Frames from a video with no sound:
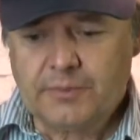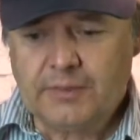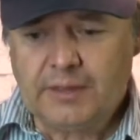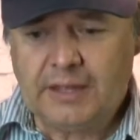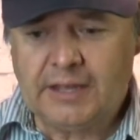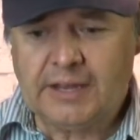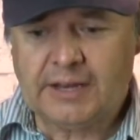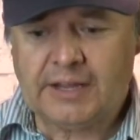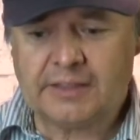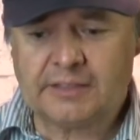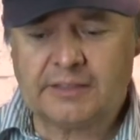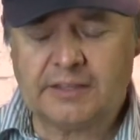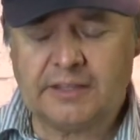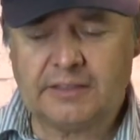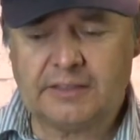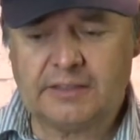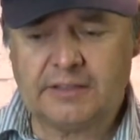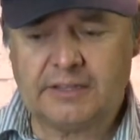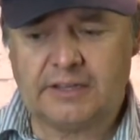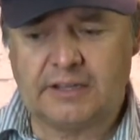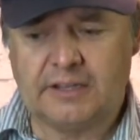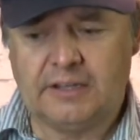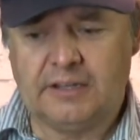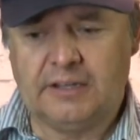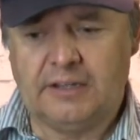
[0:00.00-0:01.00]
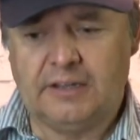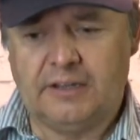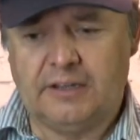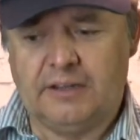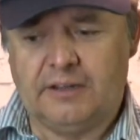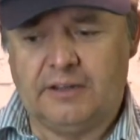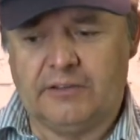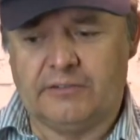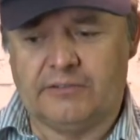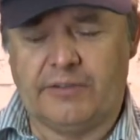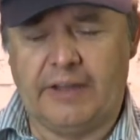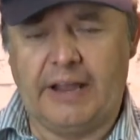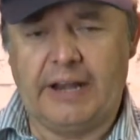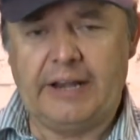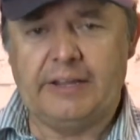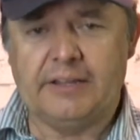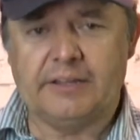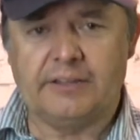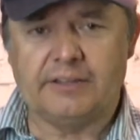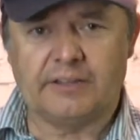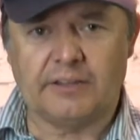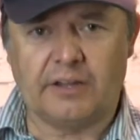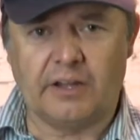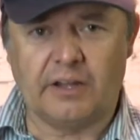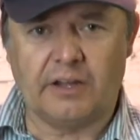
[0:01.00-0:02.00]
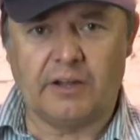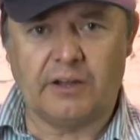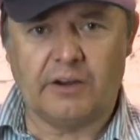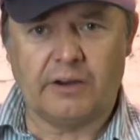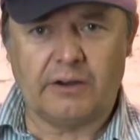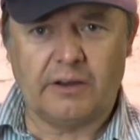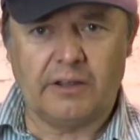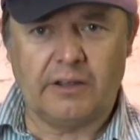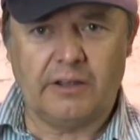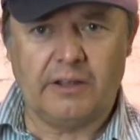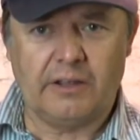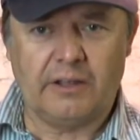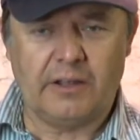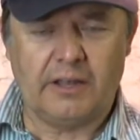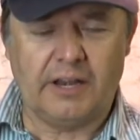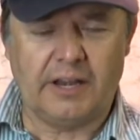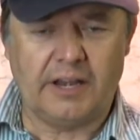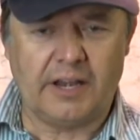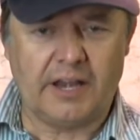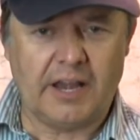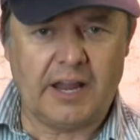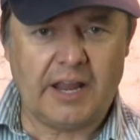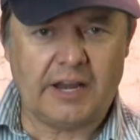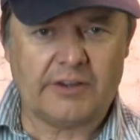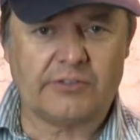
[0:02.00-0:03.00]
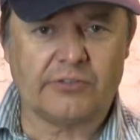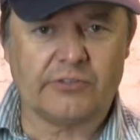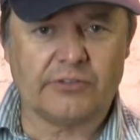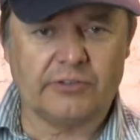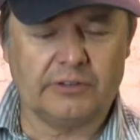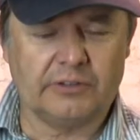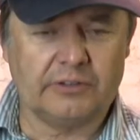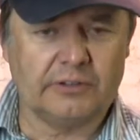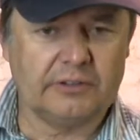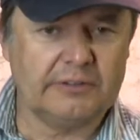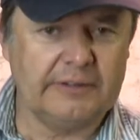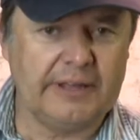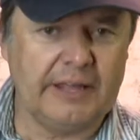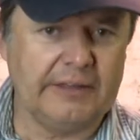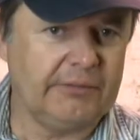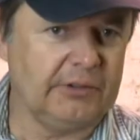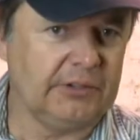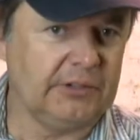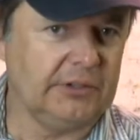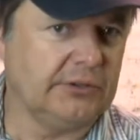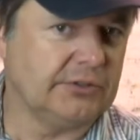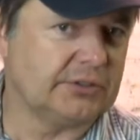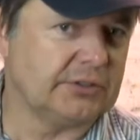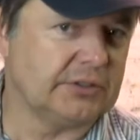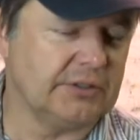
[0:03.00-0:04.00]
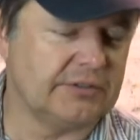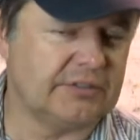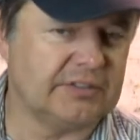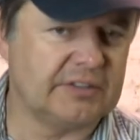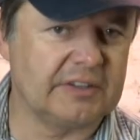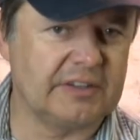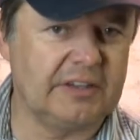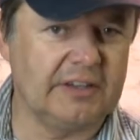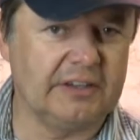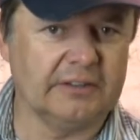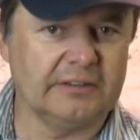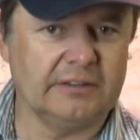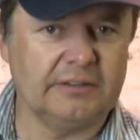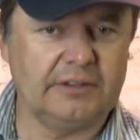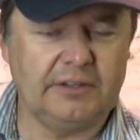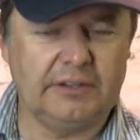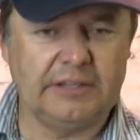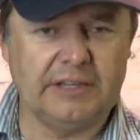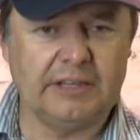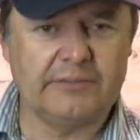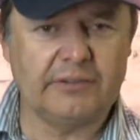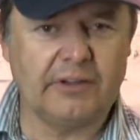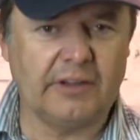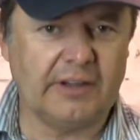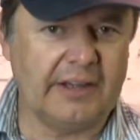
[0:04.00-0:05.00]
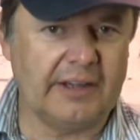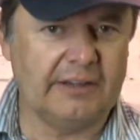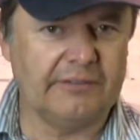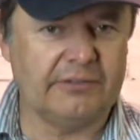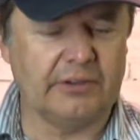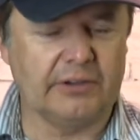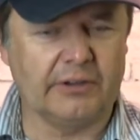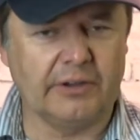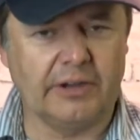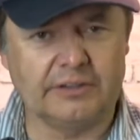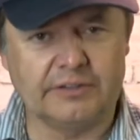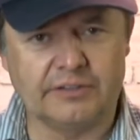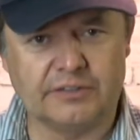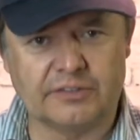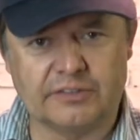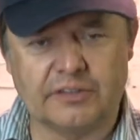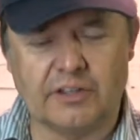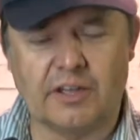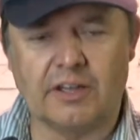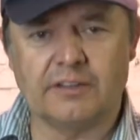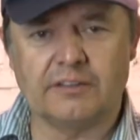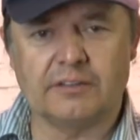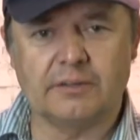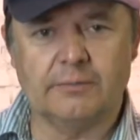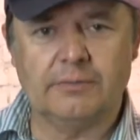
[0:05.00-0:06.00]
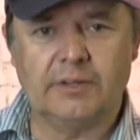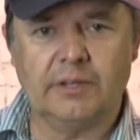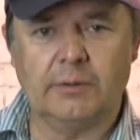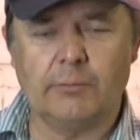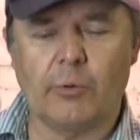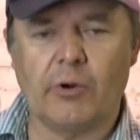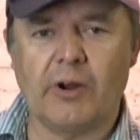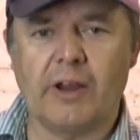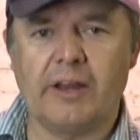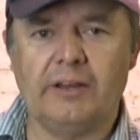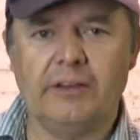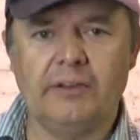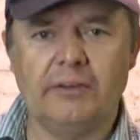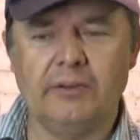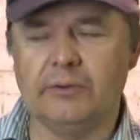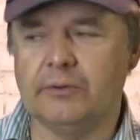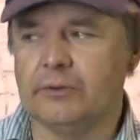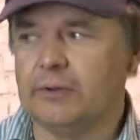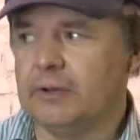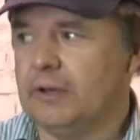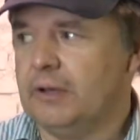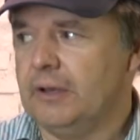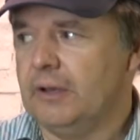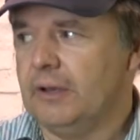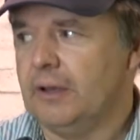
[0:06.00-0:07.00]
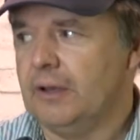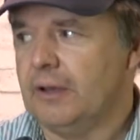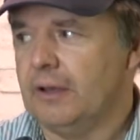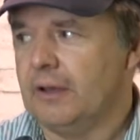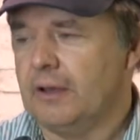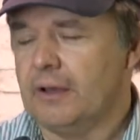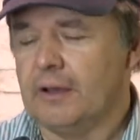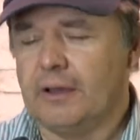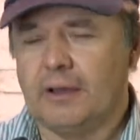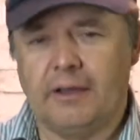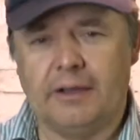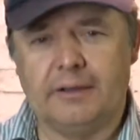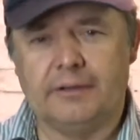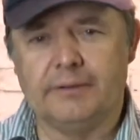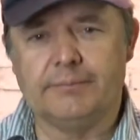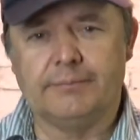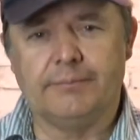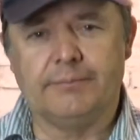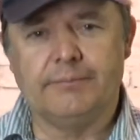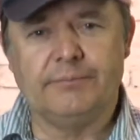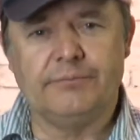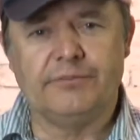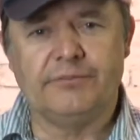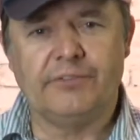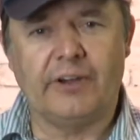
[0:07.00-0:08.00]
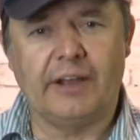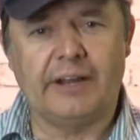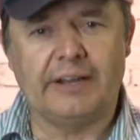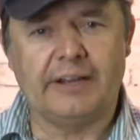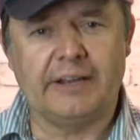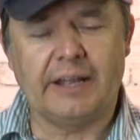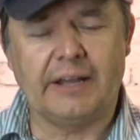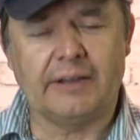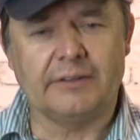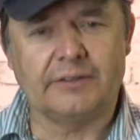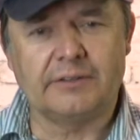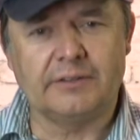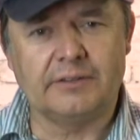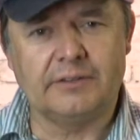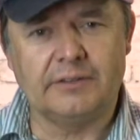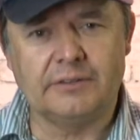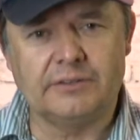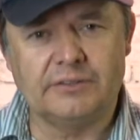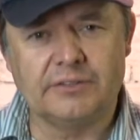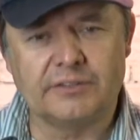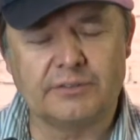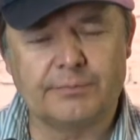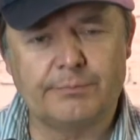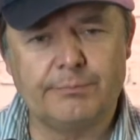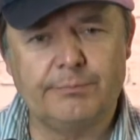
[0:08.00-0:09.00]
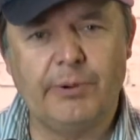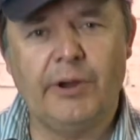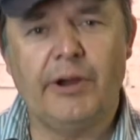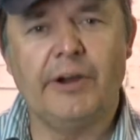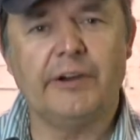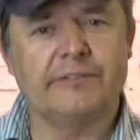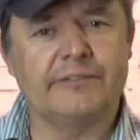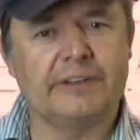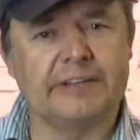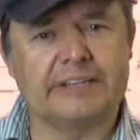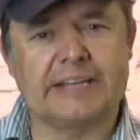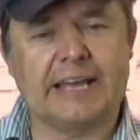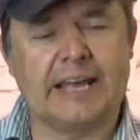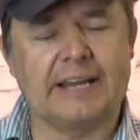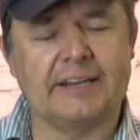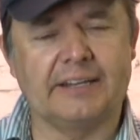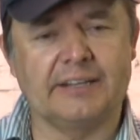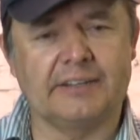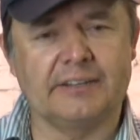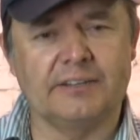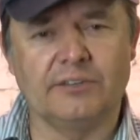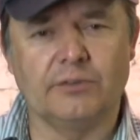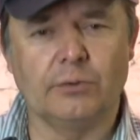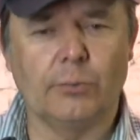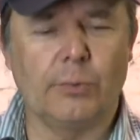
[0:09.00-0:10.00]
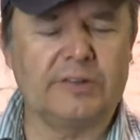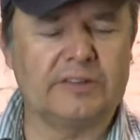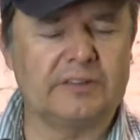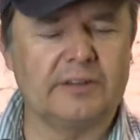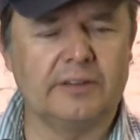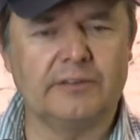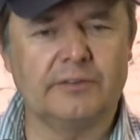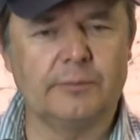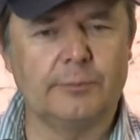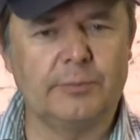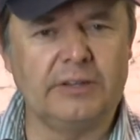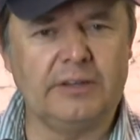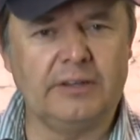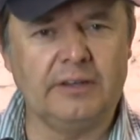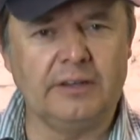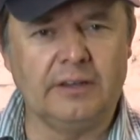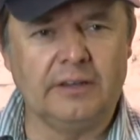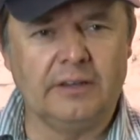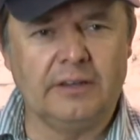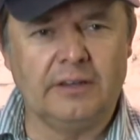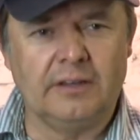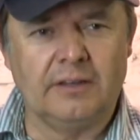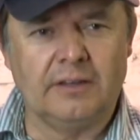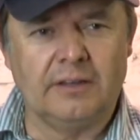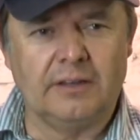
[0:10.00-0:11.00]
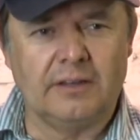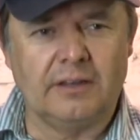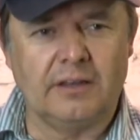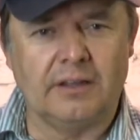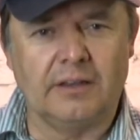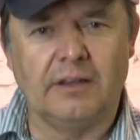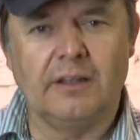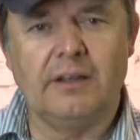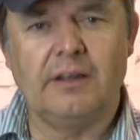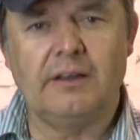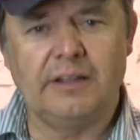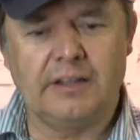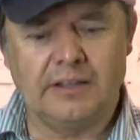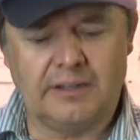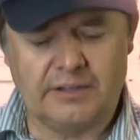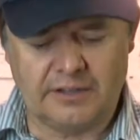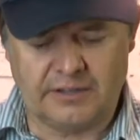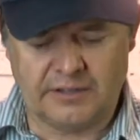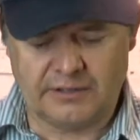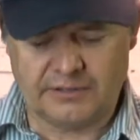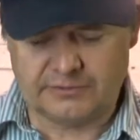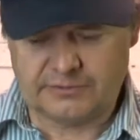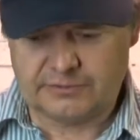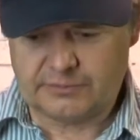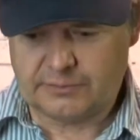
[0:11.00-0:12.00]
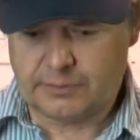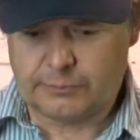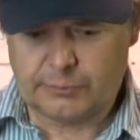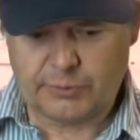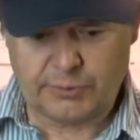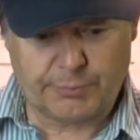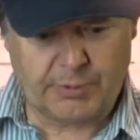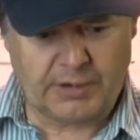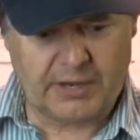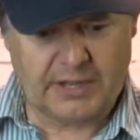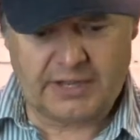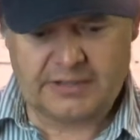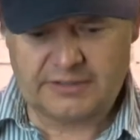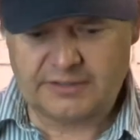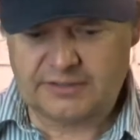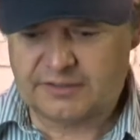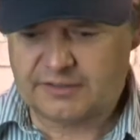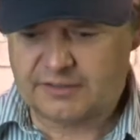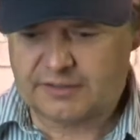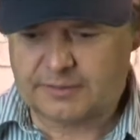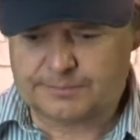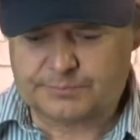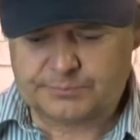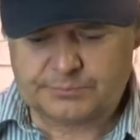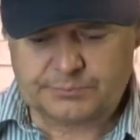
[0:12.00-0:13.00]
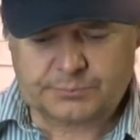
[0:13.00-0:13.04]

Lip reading: and I think that failures are a natural evolution of skill. You're never ever going to start something brand new and find out that you're just perfect at it. There's always going to be a learning curve. Well, with plants,